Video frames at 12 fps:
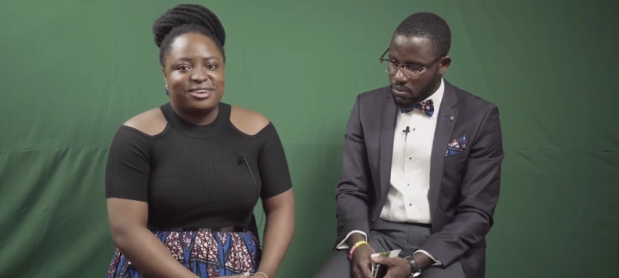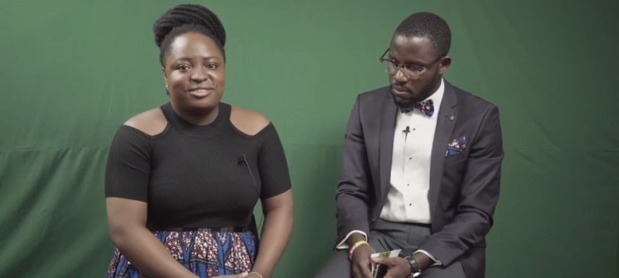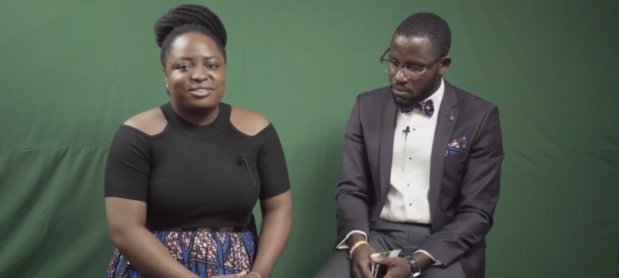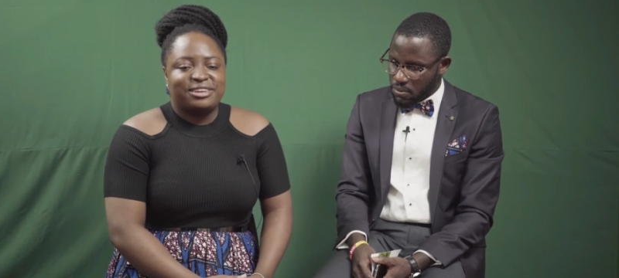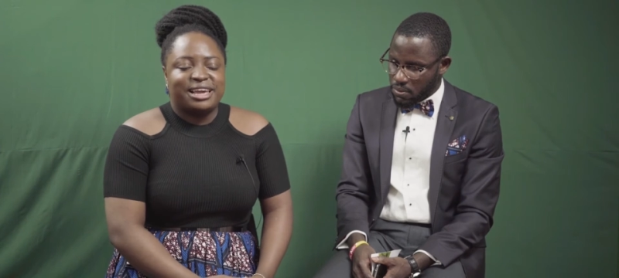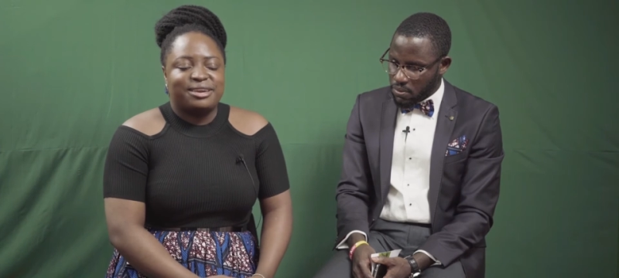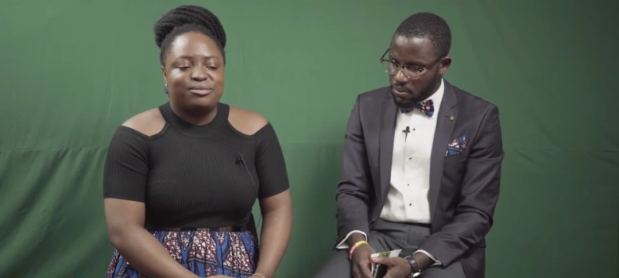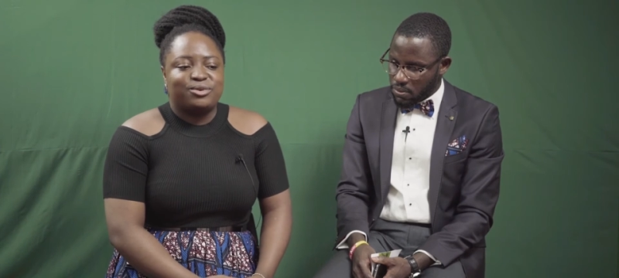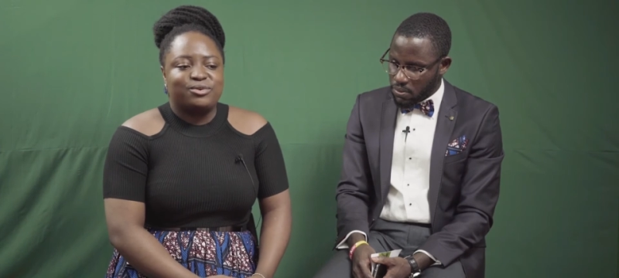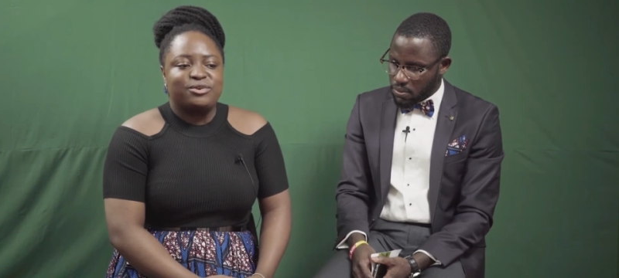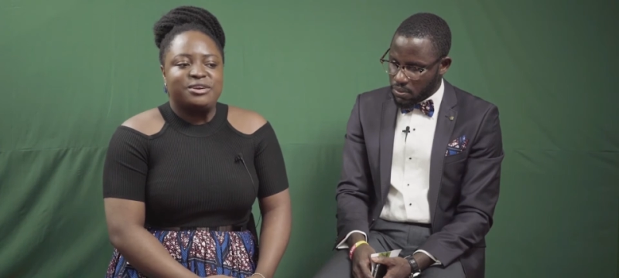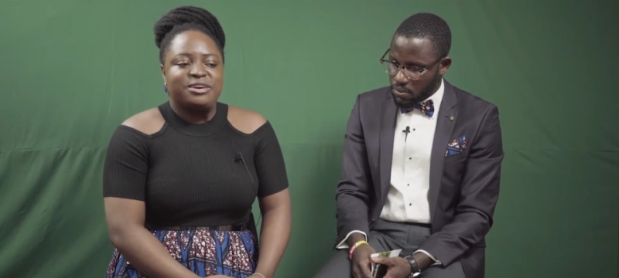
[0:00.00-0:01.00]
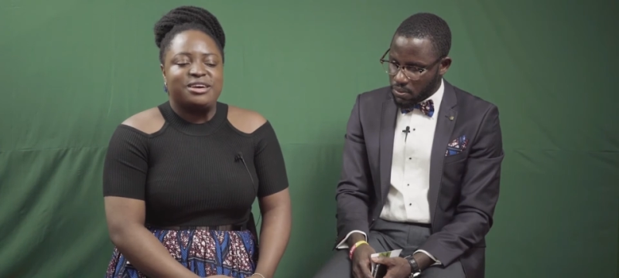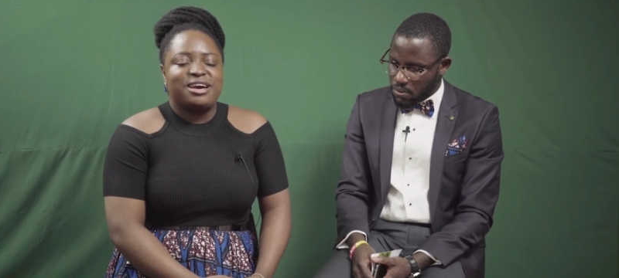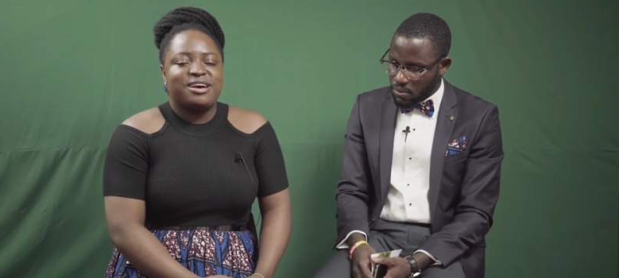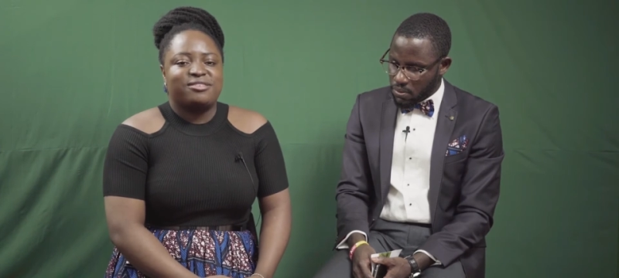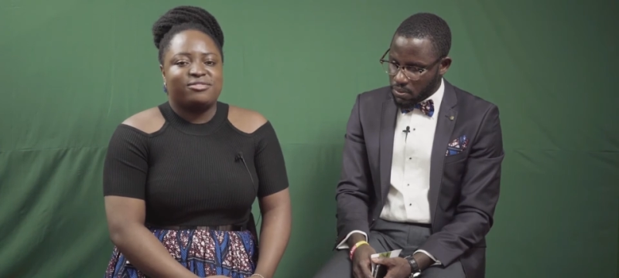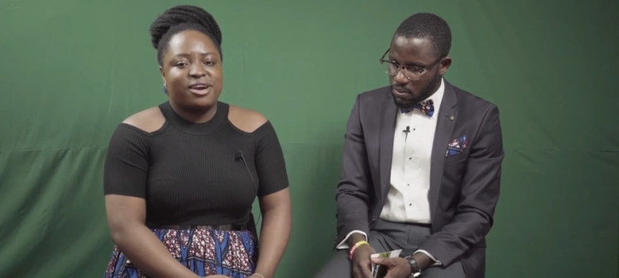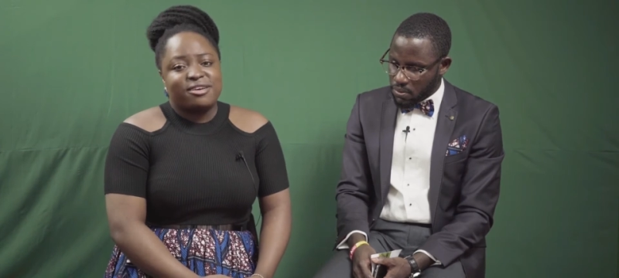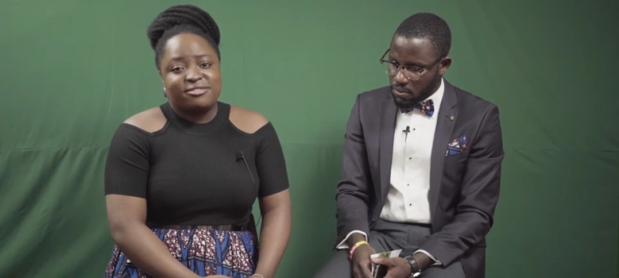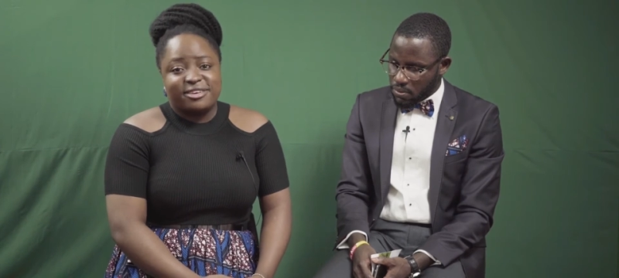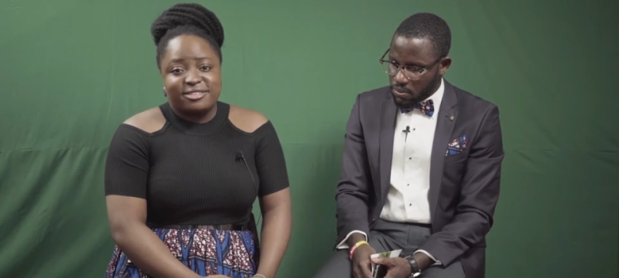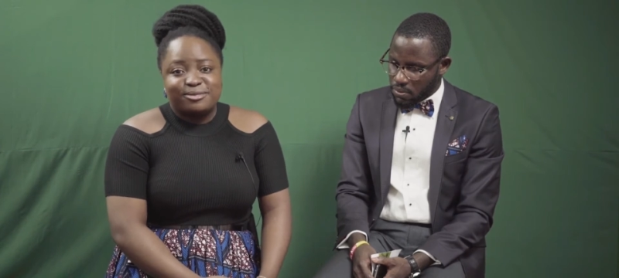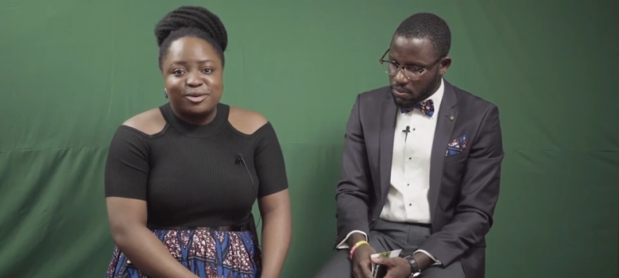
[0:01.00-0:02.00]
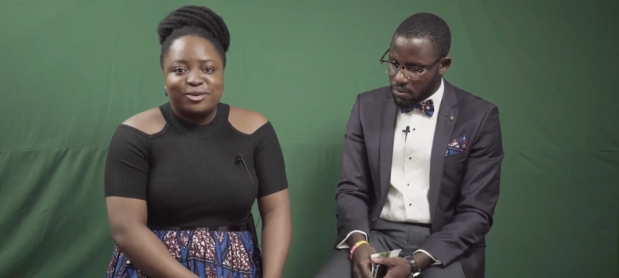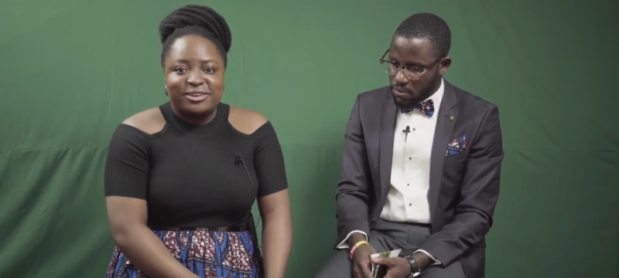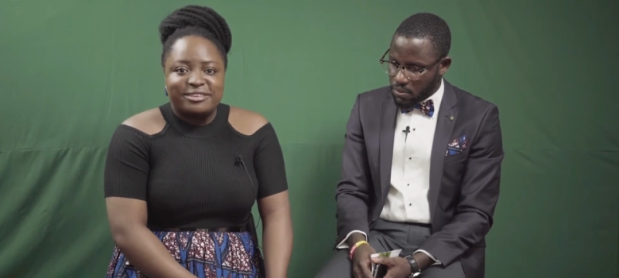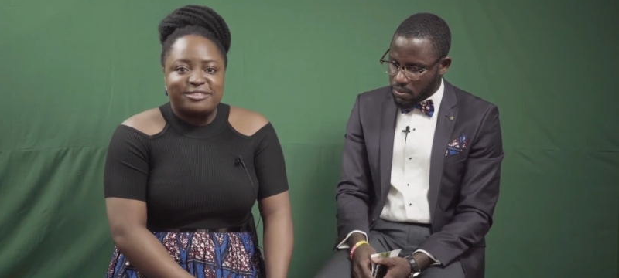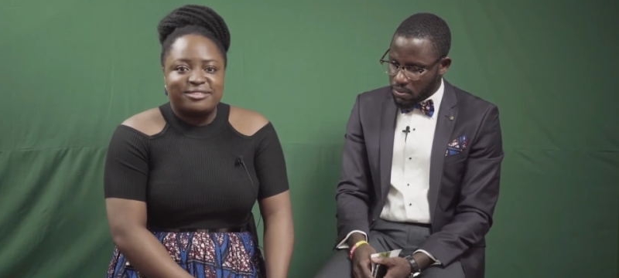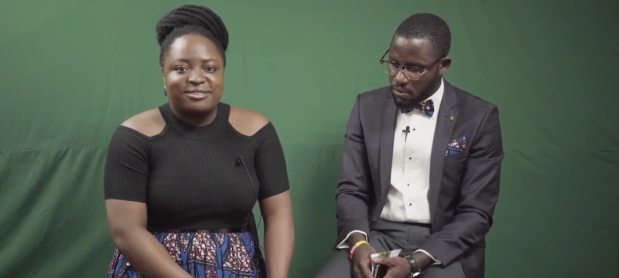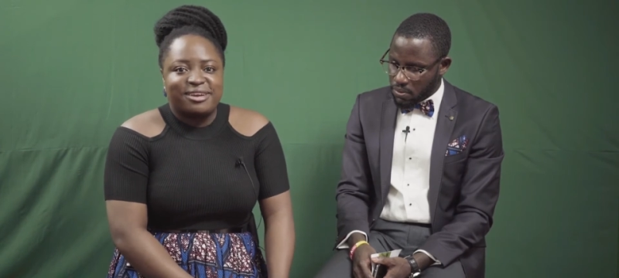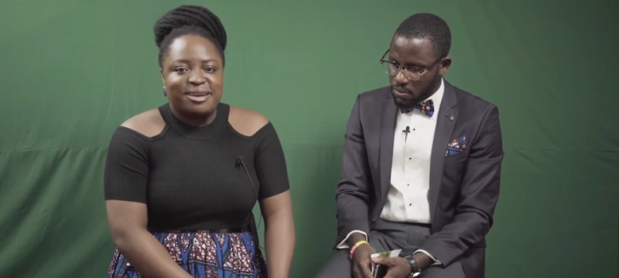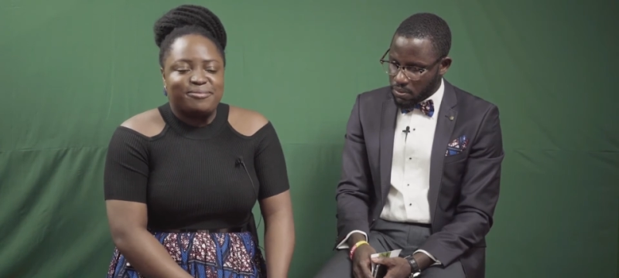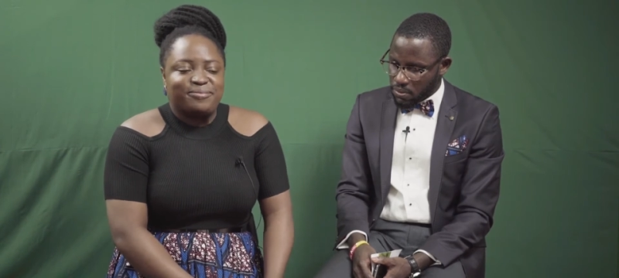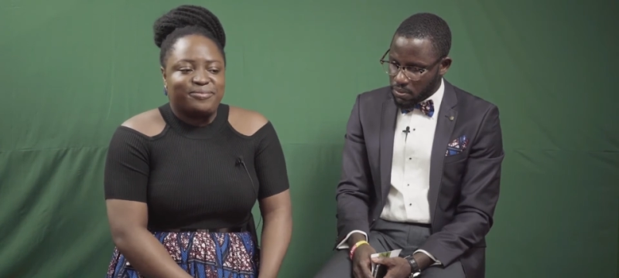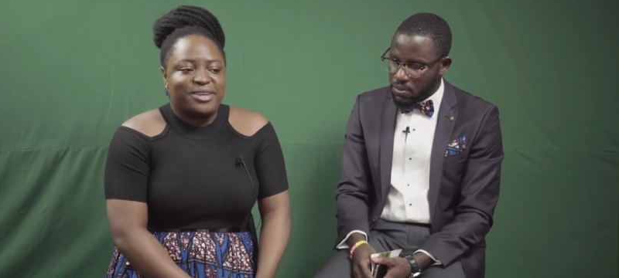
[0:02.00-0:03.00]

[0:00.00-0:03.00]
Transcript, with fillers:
Speaker 1: fashion label, uh, via Facebook on Instagram.